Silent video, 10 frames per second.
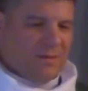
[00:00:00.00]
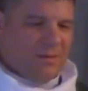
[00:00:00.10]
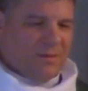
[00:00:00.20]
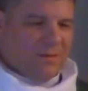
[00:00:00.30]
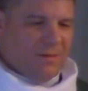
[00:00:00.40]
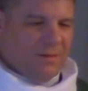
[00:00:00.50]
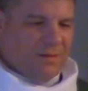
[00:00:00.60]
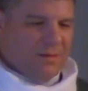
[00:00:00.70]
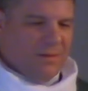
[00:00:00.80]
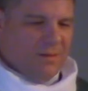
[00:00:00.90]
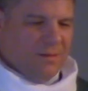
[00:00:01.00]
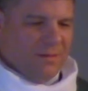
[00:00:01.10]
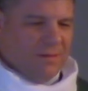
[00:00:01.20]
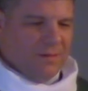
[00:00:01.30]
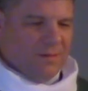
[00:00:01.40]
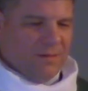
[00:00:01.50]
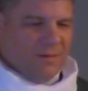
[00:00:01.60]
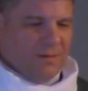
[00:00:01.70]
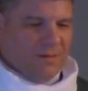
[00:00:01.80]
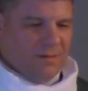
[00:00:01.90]

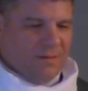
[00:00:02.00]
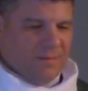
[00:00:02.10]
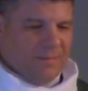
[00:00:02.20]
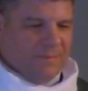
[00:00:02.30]
(silence)